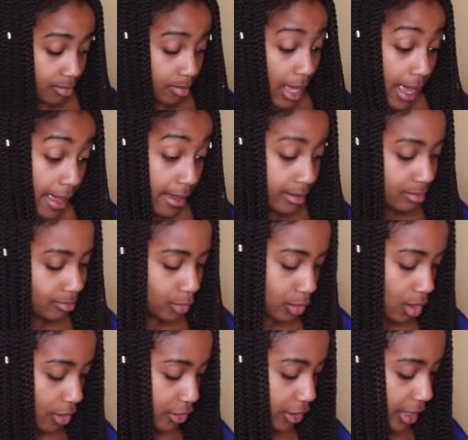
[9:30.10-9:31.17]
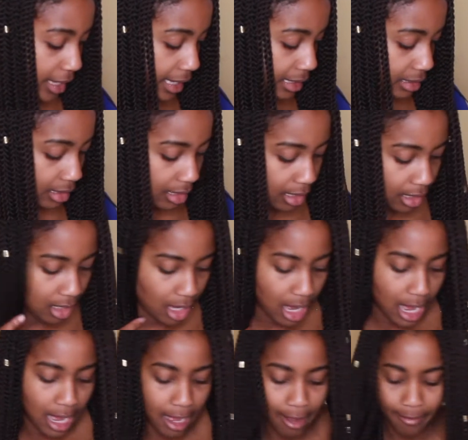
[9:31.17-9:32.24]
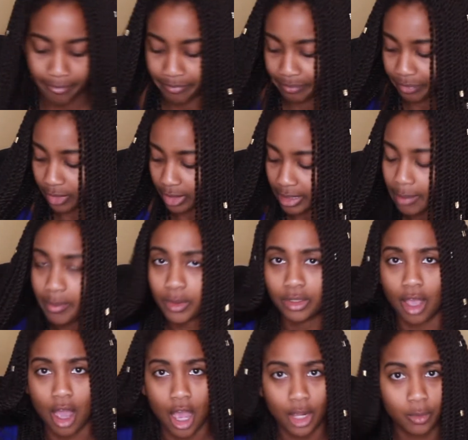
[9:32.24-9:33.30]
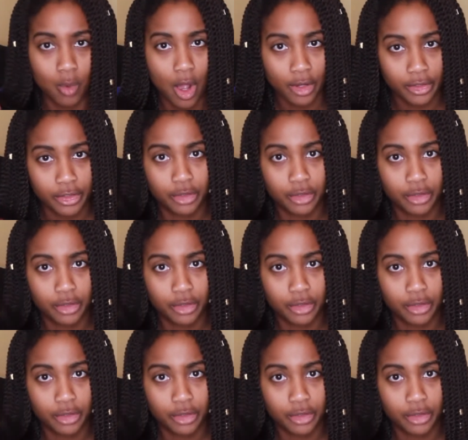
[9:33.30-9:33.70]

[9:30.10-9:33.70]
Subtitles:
head or on your head, they put the hot water.